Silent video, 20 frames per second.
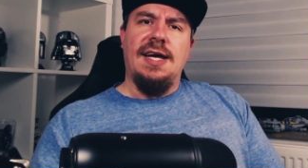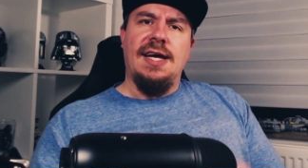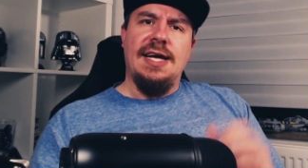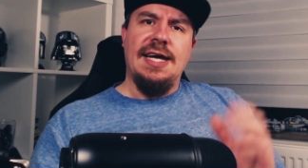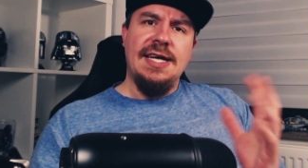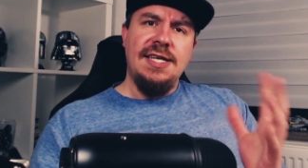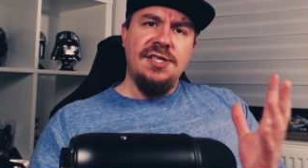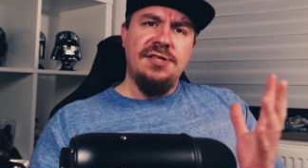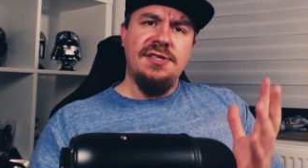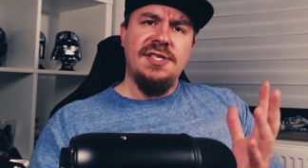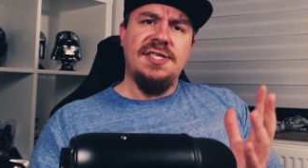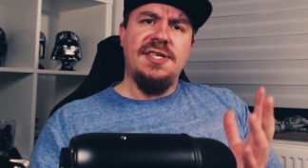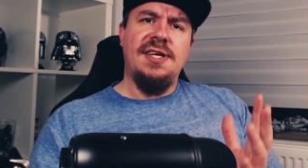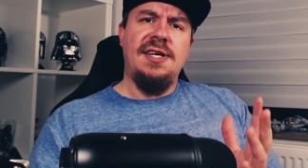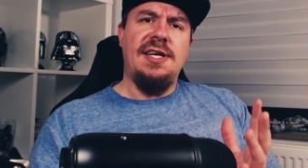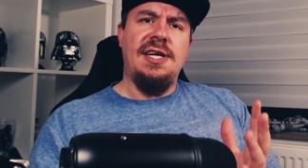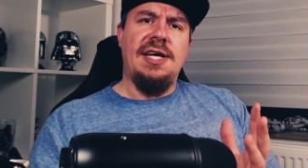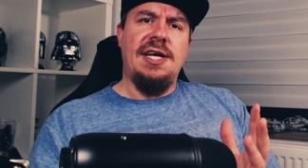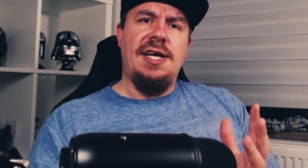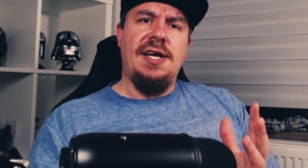
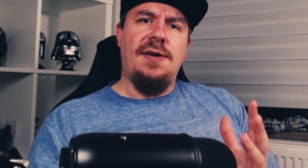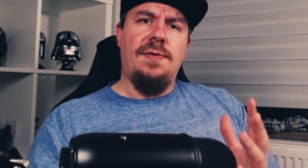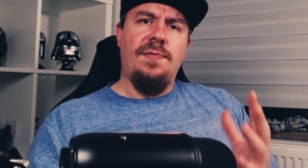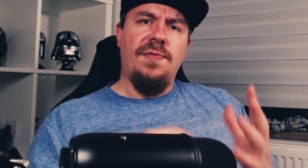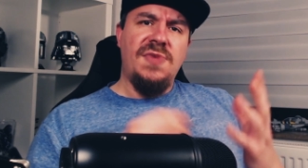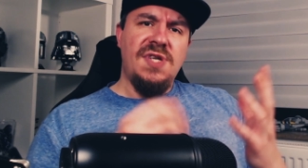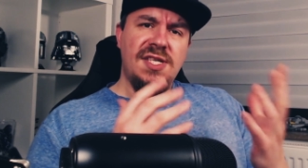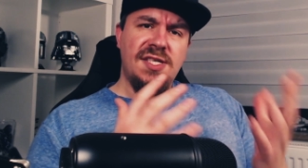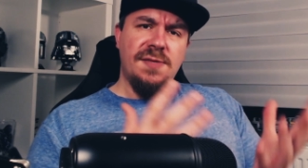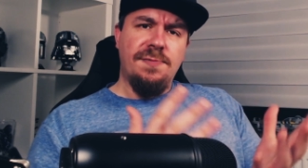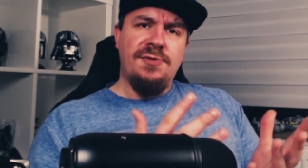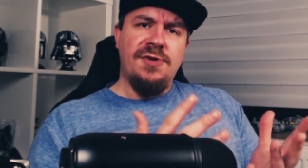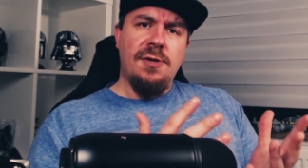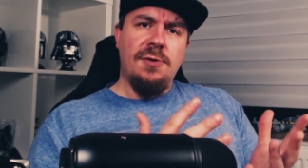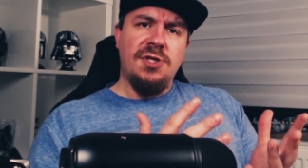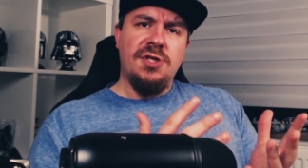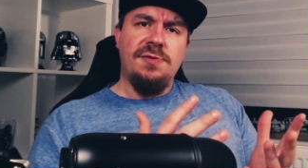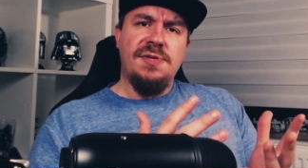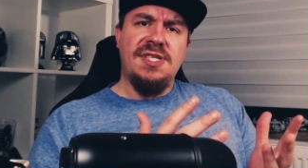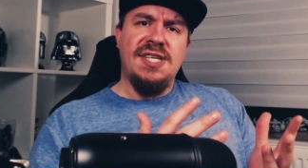Interestingly, this
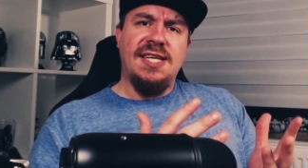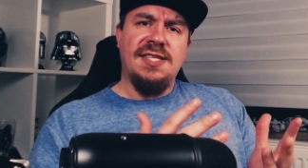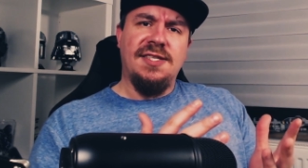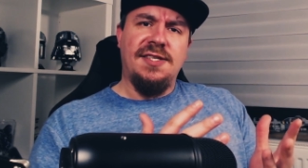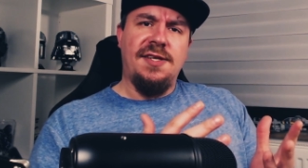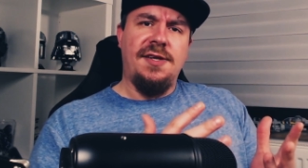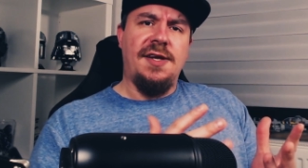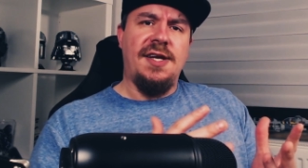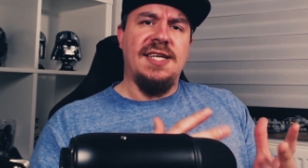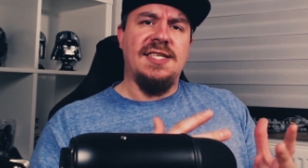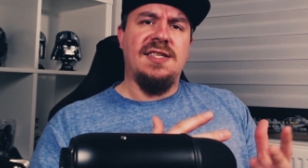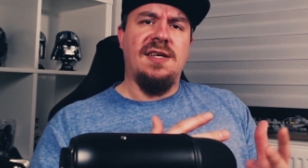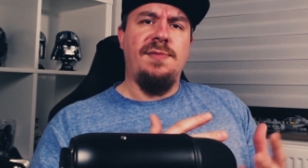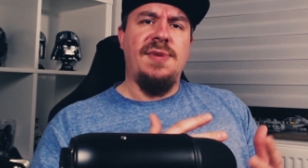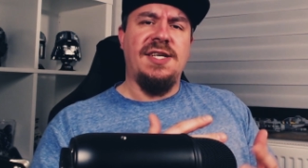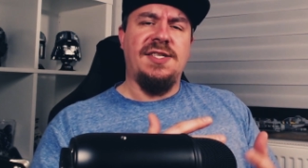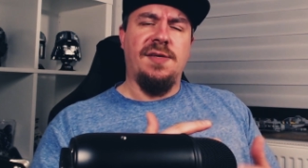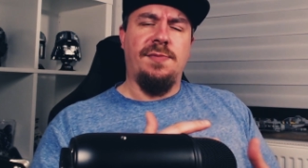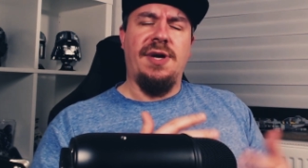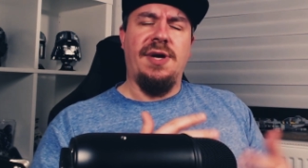approach resulted in an
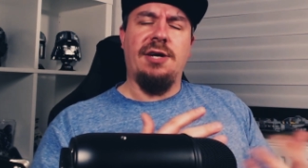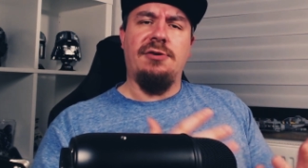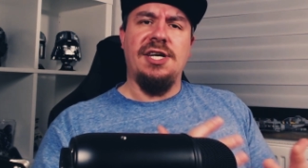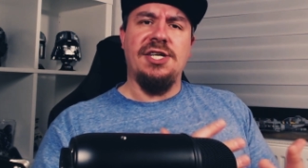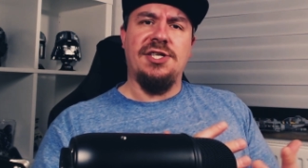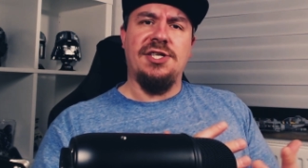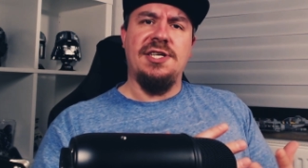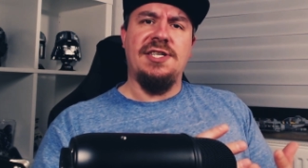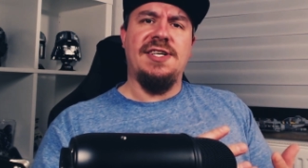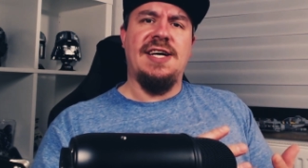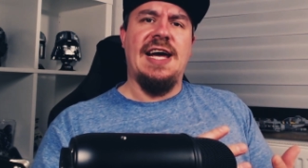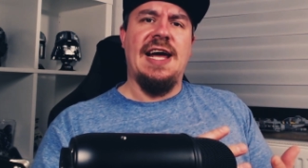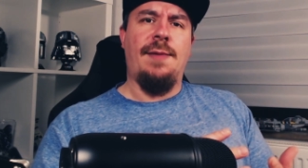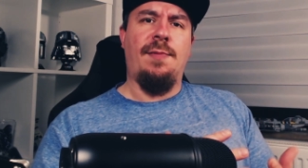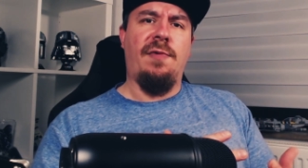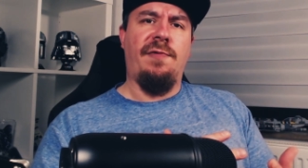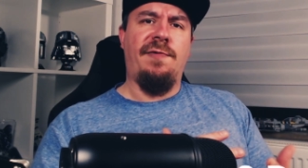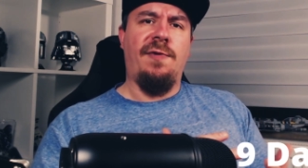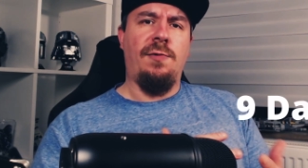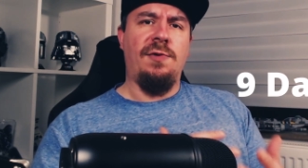estimated migration time
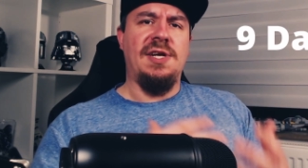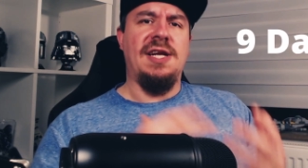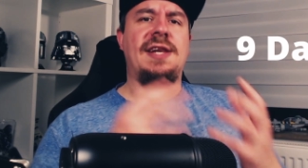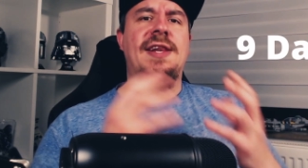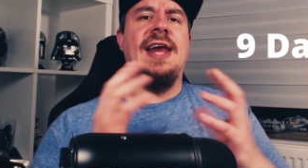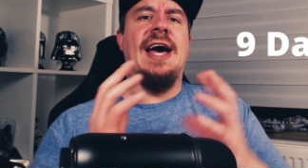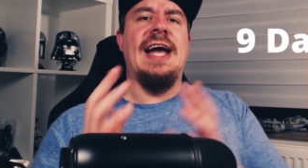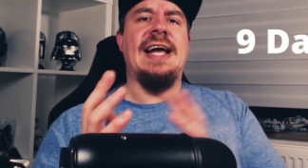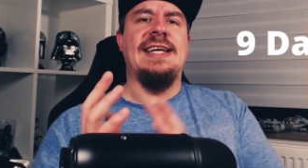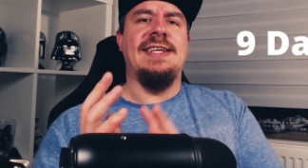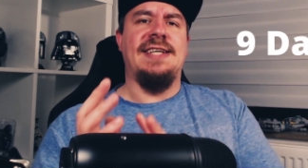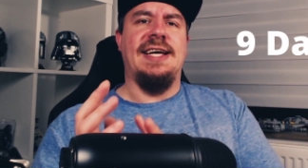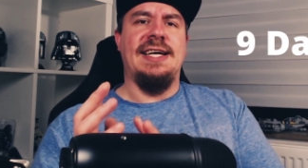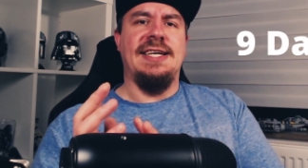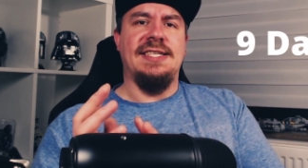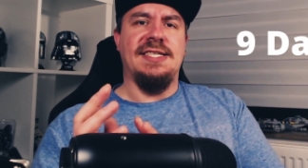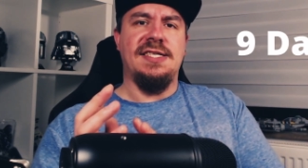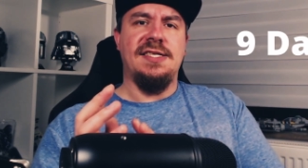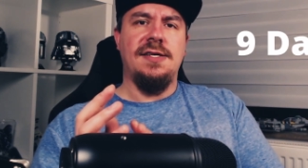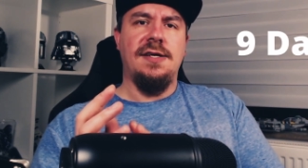of only 9
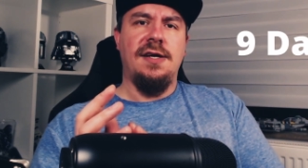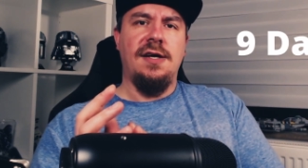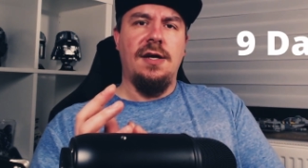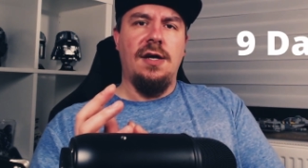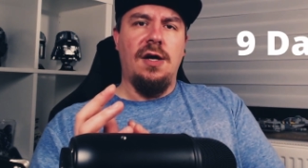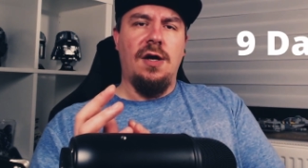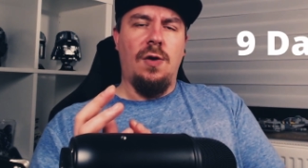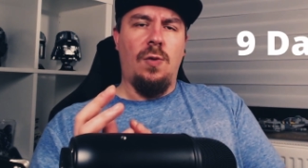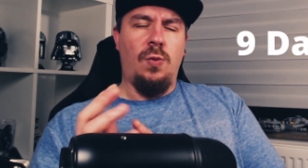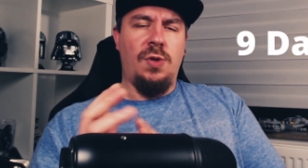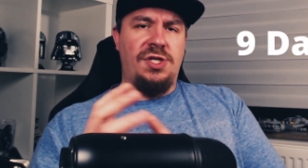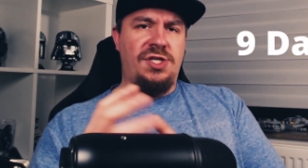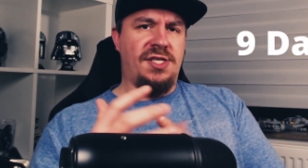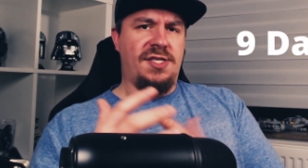days, which is